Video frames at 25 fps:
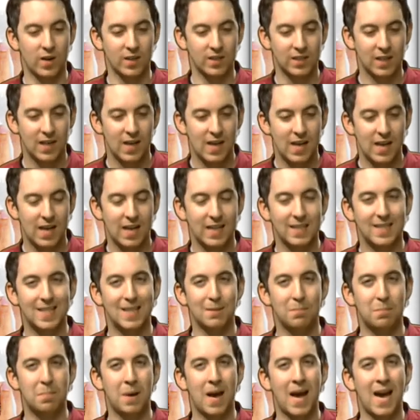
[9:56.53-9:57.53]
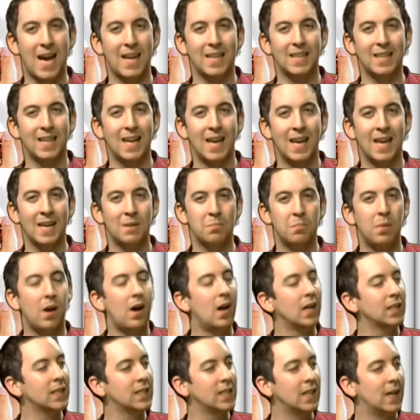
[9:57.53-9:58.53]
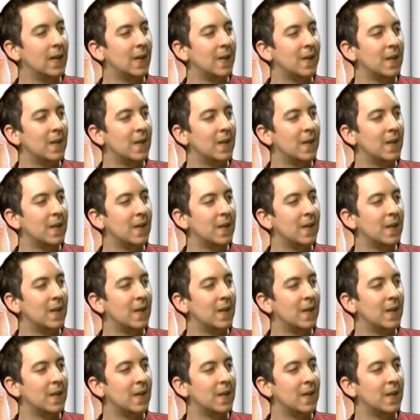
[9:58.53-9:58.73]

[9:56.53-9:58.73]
it, is the Pancake Bot,